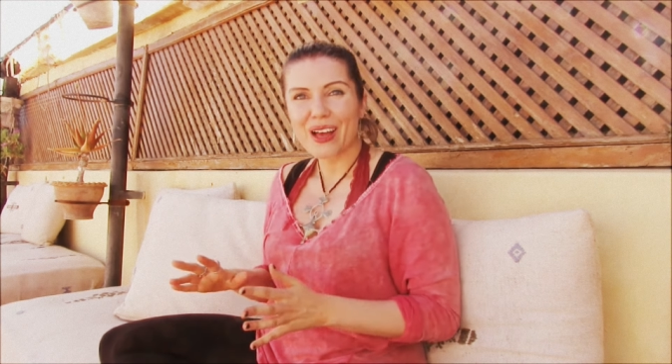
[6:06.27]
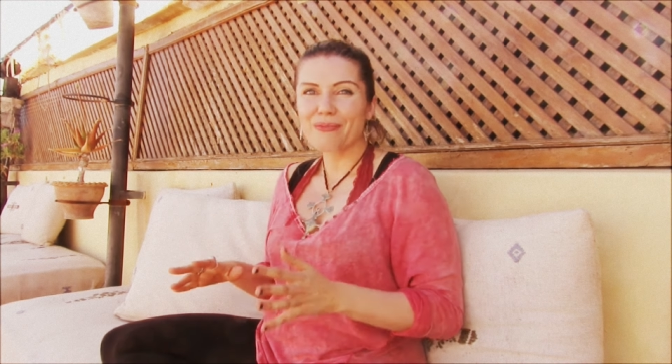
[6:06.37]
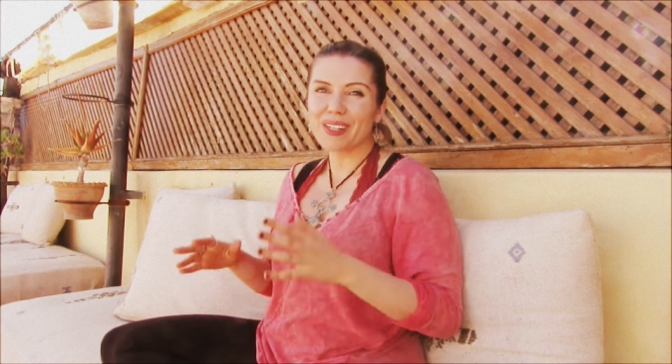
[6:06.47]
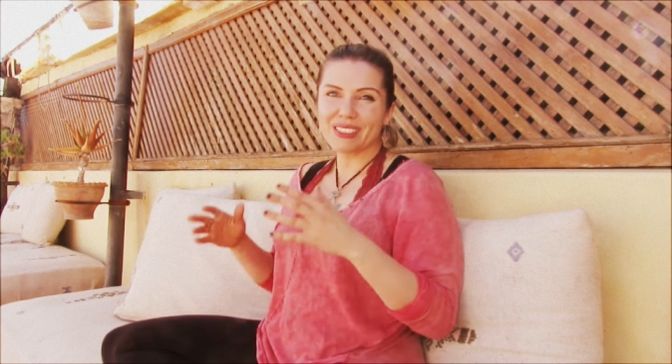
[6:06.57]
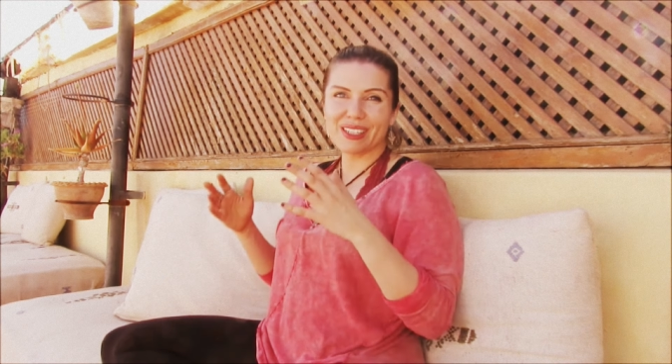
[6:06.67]

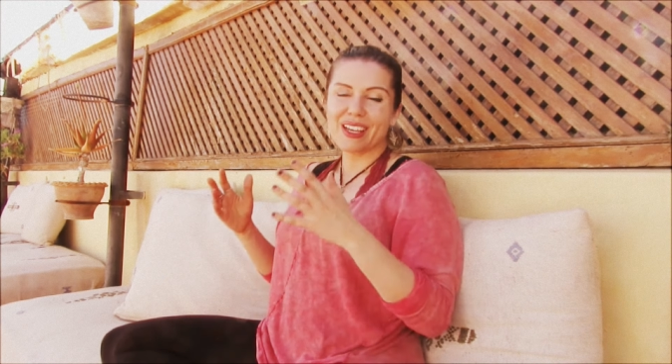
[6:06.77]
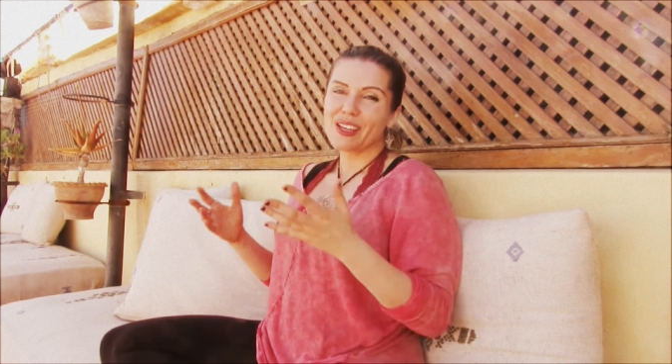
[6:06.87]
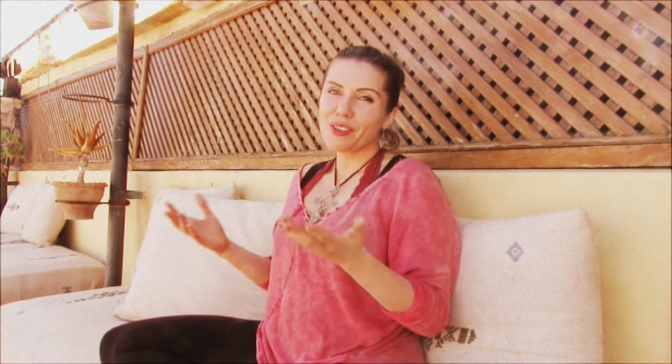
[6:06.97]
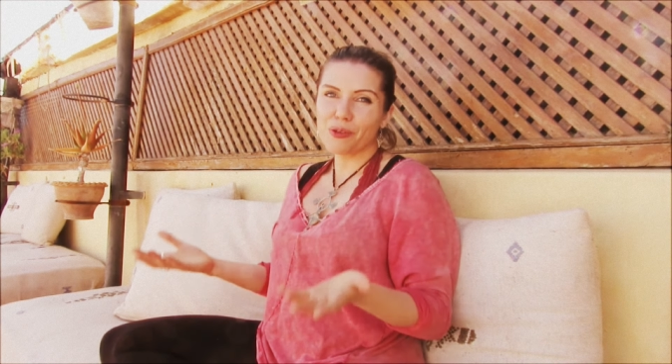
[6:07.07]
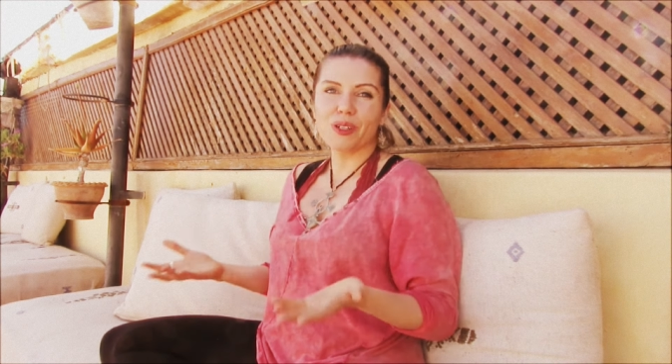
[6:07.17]
but
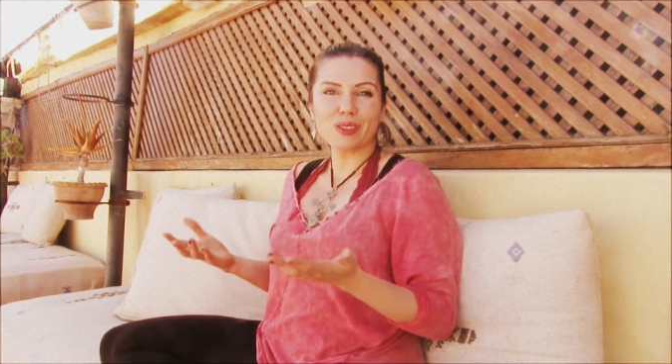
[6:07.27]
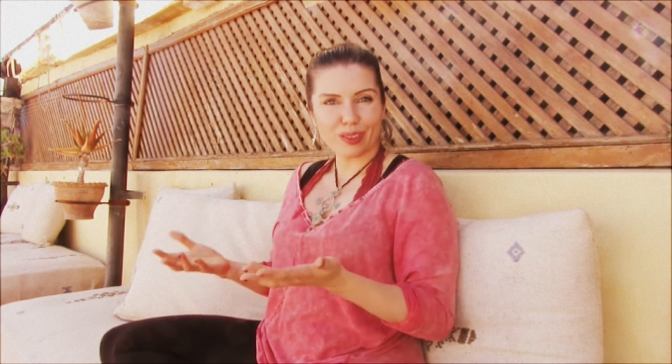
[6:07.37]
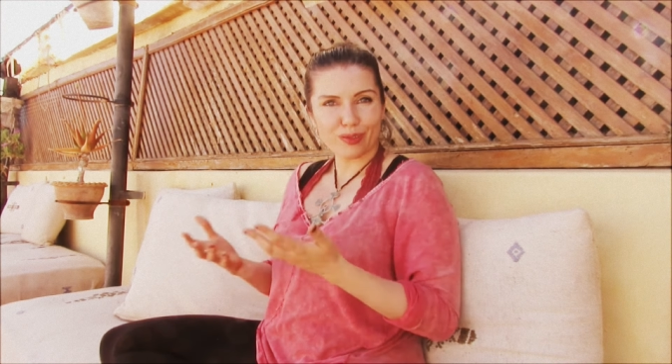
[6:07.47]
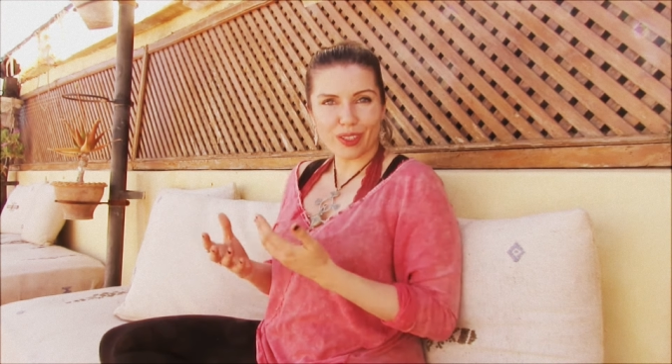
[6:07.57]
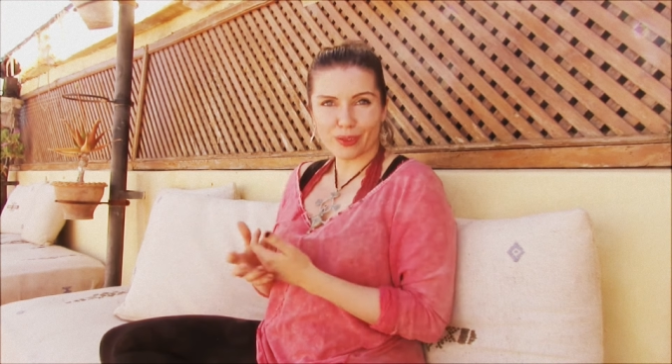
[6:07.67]
you will
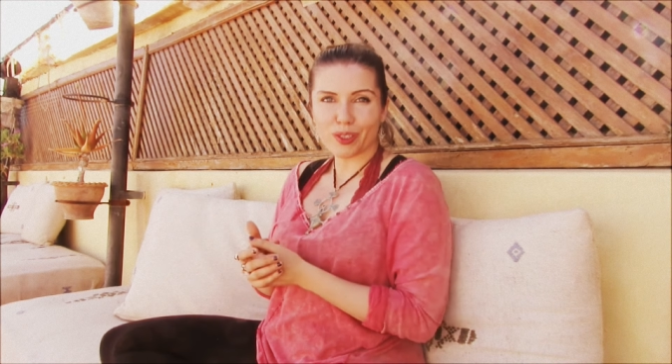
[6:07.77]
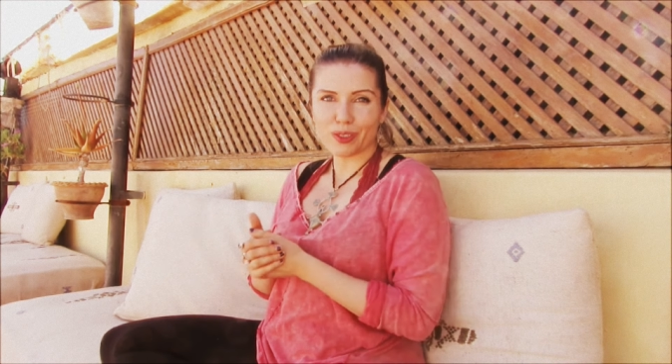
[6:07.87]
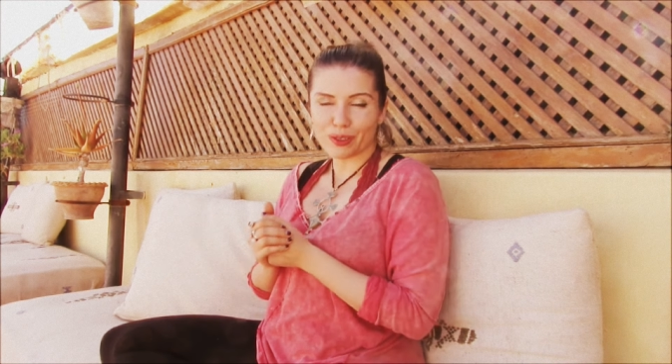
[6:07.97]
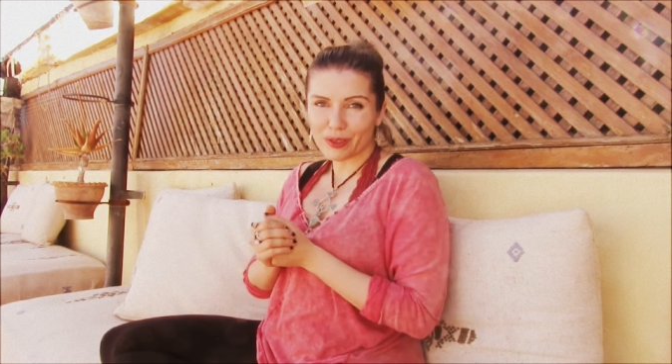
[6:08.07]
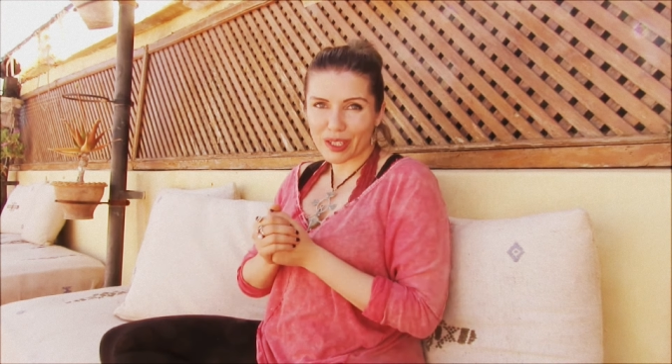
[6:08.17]
not find what
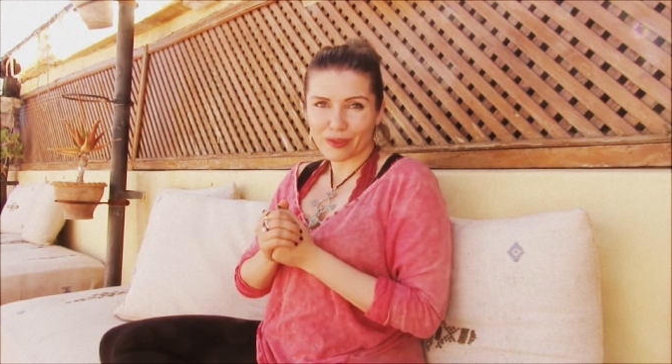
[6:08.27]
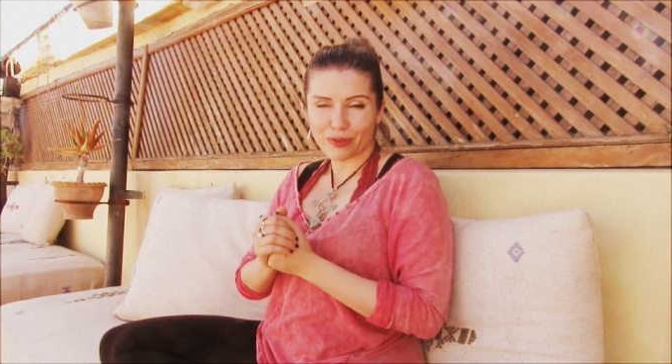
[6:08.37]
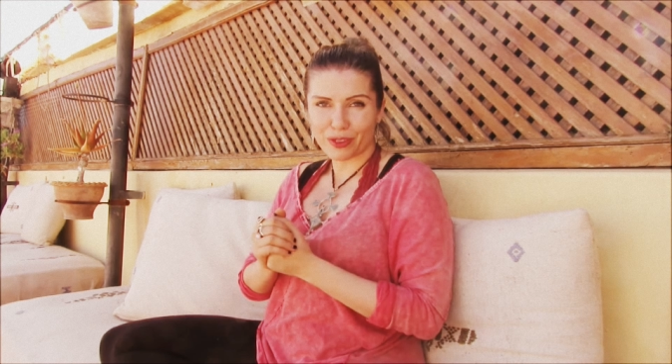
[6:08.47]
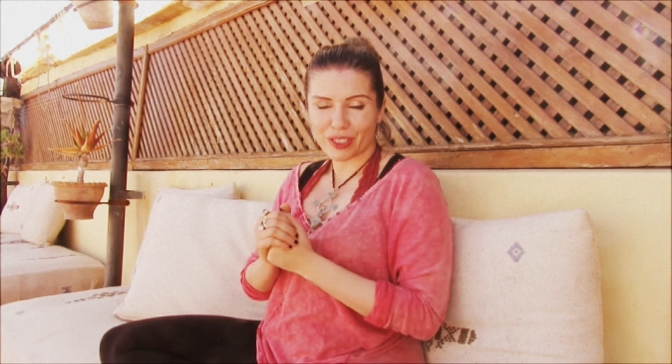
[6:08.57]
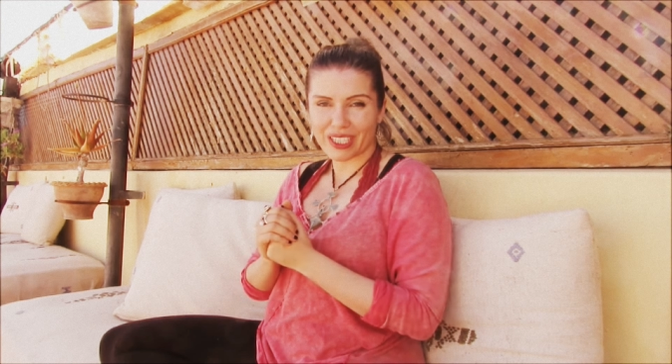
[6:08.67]
you're looking
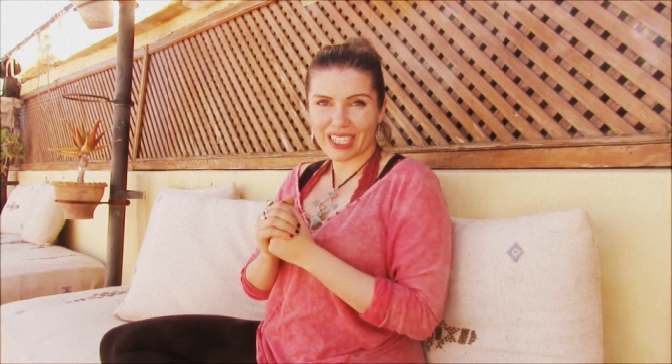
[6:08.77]
for